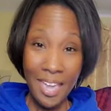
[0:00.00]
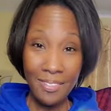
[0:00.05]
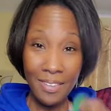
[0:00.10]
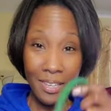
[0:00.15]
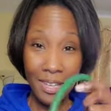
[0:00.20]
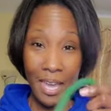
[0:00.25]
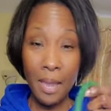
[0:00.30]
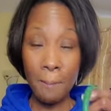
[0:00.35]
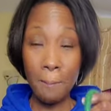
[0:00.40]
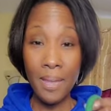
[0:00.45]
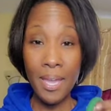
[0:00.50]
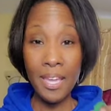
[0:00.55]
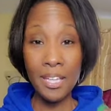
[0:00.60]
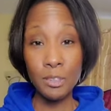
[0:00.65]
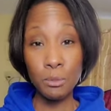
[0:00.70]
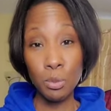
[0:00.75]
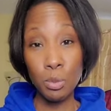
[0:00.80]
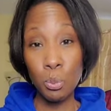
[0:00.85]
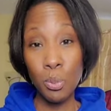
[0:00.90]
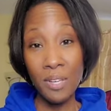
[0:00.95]
And the light
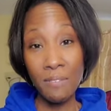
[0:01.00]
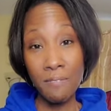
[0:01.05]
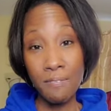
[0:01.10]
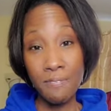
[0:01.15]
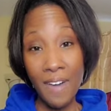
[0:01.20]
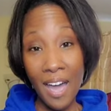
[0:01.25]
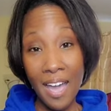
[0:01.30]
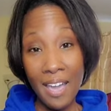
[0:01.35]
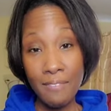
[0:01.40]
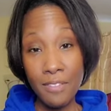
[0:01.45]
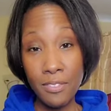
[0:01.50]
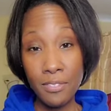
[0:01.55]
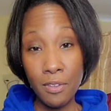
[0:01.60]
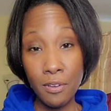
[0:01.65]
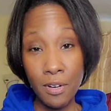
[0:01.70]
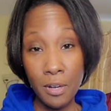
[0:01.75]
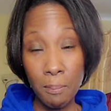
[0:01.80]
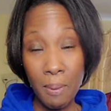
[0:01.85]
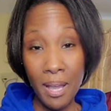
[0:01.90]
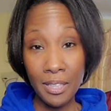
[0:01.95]
band is between five
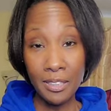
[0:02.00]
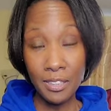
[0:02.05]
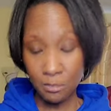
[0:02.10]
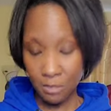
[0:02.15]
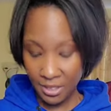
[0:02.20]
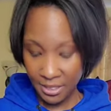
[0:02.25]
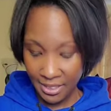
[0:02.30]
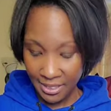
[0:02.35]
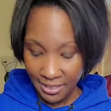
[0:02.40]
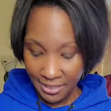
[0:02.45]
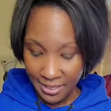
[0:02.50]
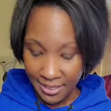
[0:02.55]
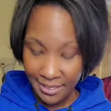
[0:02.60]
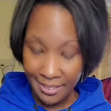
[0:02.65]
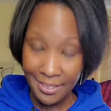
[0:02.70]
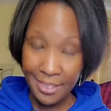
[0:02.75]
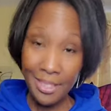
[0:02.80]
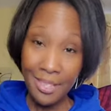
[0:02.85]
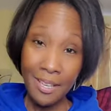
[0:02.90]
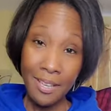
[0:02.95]
and thirty pounds of
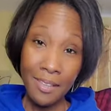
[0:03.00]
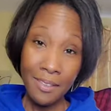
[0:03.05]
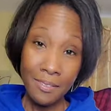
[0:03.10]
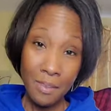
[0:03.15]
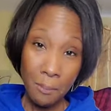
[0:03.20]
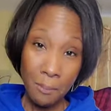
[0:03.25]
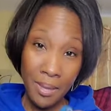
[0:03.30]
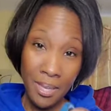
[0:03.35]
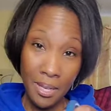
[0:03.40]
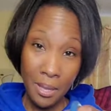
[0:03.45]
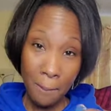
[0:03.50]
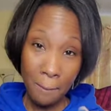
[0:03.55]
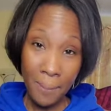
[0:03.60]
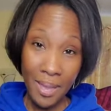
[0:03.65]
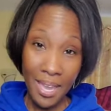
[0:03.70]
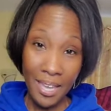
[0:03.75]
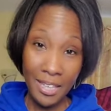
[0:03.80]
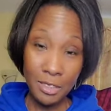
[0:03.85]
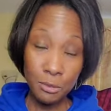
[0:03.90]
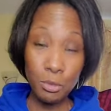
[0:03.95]
resistance. The
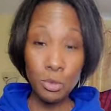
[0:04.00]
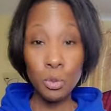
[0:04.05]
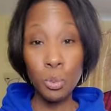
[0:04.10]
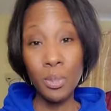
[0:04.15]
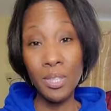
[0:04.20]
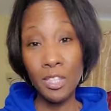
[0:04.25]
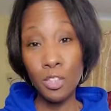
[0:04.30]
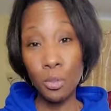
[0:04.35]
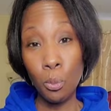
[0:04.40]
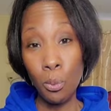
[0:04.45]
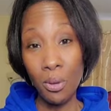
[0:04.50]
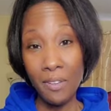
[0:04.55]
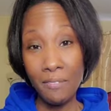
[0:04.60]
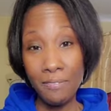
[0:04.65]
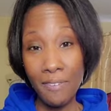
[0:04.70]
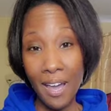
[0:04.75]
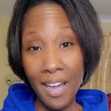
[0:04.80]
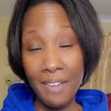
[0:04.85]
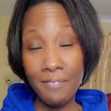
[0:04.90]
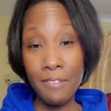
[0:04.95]
medium band is between
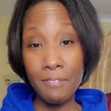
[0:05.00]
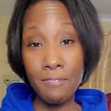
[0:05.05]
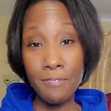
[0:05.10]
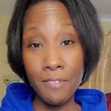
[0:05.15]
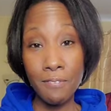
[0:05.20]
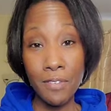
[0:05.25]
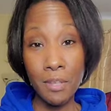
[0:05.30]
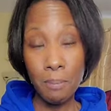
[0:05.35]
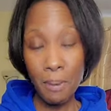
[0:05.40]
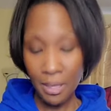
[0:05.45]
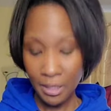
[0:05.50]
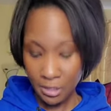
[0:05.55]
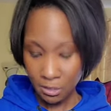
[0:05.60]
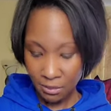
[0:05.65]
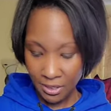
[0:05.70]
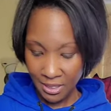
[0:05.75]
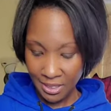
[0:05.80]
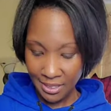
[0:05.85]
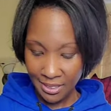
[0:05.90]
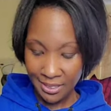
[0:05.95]
twenty-five and fifty
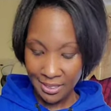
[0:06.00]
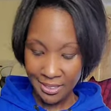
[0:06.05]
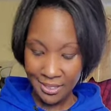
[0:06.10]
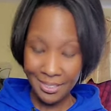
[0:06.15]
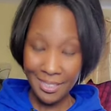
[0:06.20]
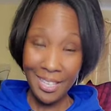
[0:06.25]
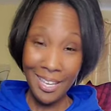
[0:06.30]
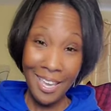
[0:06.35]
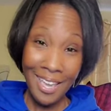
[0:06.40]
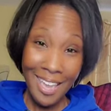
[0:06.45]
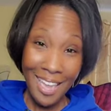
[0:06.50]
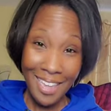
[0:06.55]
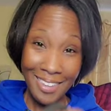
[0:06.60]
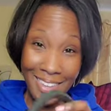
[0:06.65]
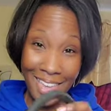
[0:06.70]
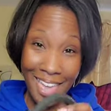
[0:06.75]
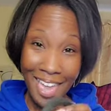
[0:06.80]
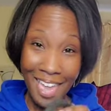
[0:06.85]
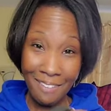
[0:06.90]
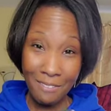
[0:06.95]
pounds of resistance.
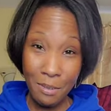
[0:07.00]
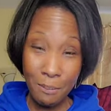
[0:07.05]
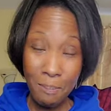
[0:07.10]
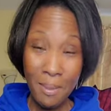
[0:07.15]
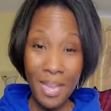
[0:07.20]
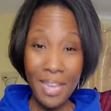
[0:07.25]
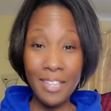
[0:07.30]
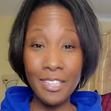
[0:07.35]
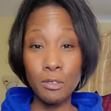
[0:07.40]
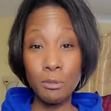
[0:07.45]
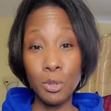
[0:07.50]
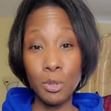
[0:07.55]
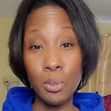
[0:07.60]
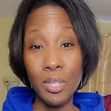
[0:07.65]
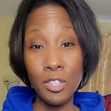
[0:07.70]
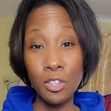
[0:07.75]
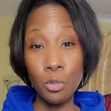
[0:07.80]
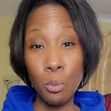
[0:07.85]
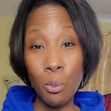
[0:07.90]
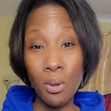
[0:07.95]
And the heavy band is
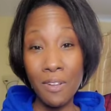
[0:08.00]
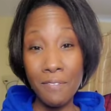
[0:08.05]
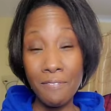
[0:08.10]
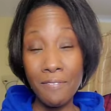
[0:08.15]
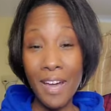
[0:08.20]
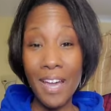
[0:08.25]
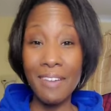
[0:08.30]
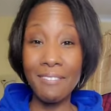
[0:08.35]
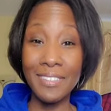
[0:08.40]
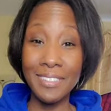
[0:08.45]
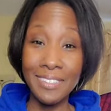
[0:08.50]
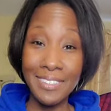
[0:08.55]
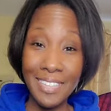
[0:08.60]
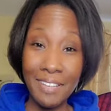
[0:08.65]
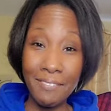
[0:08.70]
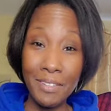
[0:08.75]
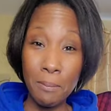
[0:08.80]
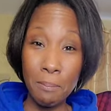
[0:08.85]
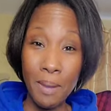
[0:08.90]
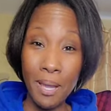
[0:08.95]
between twenty-five and
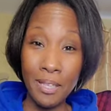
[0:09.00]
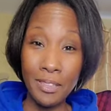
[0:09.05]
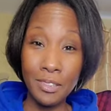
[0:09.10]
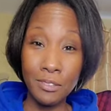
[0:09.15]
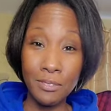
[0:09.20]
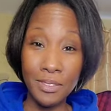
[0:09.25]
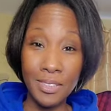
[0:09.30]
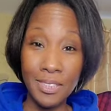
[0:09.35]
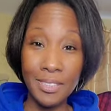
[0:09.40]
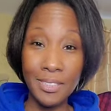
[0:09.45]
seventy pounds of